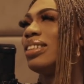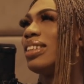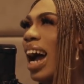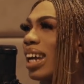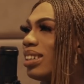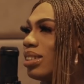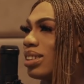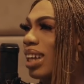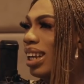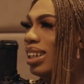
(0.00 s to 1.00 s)
dying in
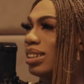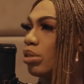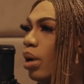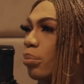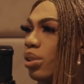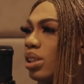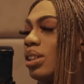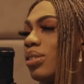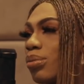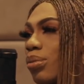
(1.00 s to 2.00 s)
silence in my body.
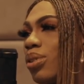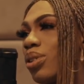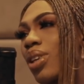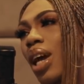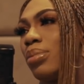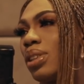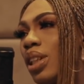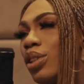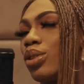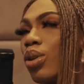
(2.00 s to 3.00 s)
You get what I'm
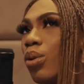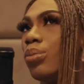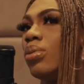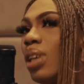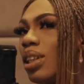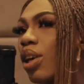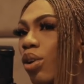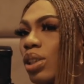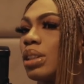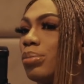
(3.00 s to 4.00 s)
saying? So they didn't
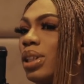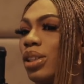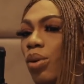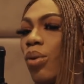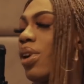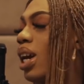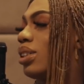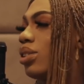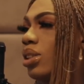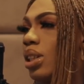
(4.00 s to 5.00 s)
cut me, the overall
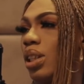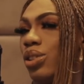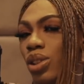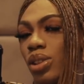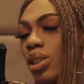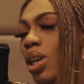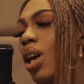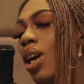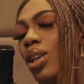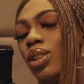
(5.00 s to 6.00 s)
thing. Just,
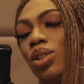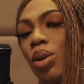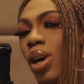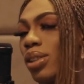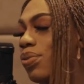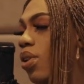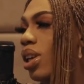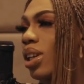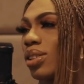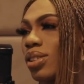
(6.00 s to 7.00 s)
you know what?
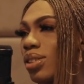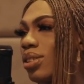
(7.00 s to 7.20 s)
Fuck it.